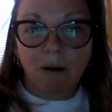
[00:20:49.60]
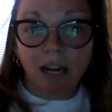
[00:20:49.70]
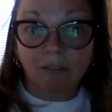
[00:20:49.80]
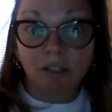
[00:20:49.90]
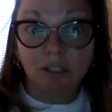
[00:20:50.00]

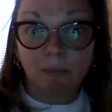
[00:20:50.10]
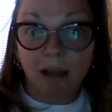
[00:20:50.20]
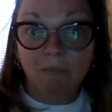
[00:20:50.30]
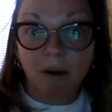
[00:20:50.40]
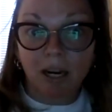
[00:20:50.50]
money, you have to
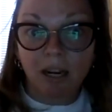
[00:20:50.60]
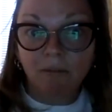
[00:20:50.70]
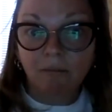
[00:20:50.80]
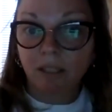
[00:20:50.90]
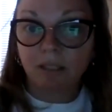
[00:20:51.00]
spend
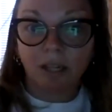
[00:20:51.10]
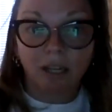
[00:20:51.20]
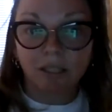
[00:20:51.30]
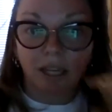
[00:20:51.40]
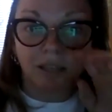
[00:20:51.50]
money. It's
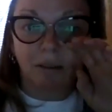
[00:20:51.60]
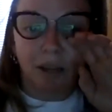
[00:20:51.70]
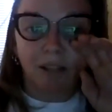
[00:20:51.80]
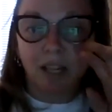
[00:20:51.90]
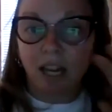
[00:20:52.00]
like
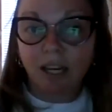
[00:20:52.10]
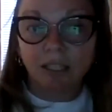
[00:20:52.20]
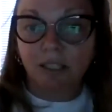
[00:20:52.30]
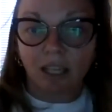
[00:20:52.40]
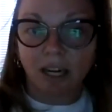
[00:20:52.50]
a thing
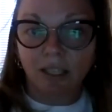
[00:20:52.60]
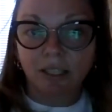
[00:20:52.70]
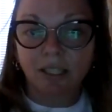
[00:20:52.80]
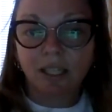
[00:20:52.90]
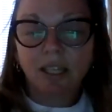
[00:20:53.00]
in
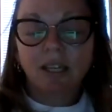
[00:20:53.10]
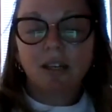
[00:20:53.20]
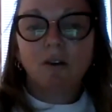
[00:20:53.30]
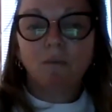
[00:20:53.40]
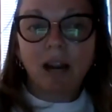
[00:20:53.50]
sales.
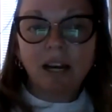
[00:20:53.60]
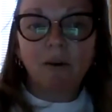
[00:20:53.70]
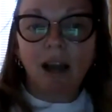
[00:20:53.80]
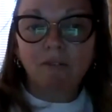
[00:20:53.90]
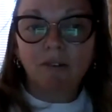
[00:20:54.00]

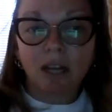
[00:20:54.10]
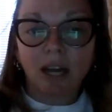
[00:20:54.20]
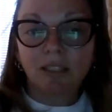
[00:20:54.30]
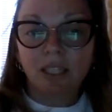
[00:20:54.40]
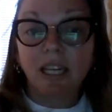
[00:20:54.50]
Radio
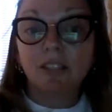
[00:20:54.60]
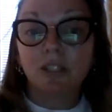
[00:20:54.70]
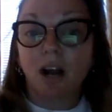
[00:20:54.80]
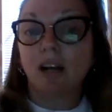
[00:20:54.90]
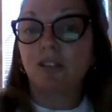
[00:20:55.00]
advertising is
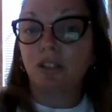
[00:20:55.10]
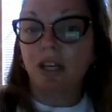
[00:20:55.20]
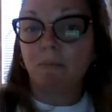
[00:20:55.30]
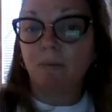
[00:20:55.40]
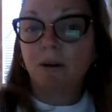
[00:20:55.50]
not
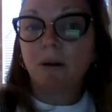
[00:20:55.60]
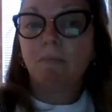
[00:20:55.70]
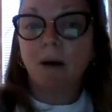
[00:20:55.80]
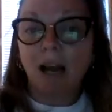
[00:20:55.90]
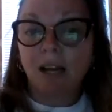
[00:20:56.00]
cheap,
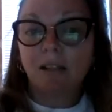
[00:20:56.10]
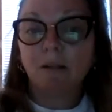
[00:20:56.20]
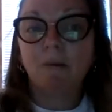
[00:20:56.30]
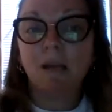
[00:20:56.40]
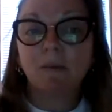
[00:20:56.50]
but
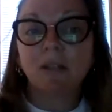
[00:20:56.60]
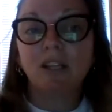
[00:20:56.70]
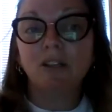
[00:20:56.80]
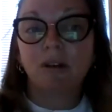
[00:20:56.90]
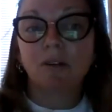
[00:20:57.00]
the people
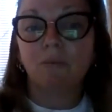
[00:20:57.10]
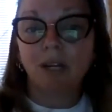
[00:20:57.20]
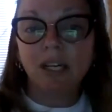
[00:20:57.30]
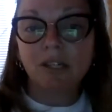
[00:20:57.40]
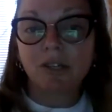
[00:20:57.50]
that you can
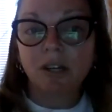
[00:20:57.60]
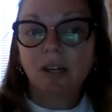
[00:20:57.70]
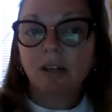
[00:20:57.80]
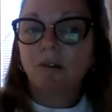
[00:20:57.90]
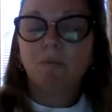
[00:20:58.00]
reach
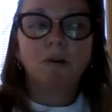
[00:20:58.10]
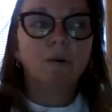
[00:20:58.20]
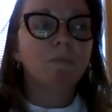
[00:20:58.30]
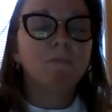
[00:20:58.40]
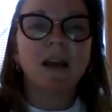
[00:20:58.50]

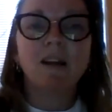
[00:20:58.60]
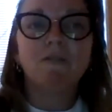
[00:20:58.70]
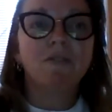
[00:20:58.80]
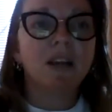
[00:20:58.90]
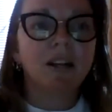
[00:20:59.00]

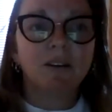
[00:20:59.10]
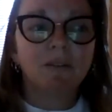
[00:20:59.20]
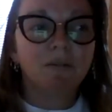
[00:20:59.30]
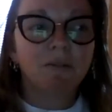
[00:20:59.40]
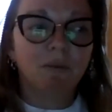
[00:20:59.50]

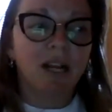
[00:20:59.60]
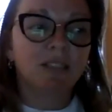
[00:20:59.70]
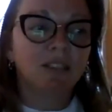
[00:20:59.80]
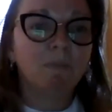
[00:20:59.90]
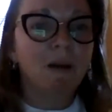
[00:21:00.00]

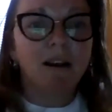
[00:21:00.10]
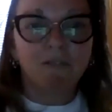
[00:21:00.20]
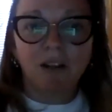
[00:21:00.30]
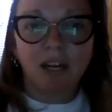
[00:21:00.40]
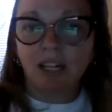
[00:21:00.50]
is the
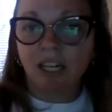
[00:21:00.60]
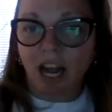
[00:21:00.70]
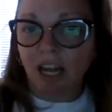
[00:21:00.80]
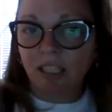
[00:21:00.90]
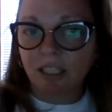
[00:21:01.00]
benefit in the
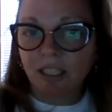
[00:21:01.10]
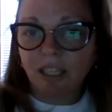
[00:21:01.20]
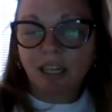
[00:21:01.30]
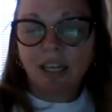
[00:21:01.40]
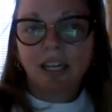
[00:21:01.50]
end.
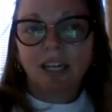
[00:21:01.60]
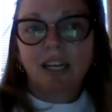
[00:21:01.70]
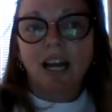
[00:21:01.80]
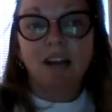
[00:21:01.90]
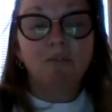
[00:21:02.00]

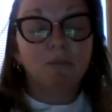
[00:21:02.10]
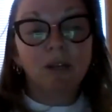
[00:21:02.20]
And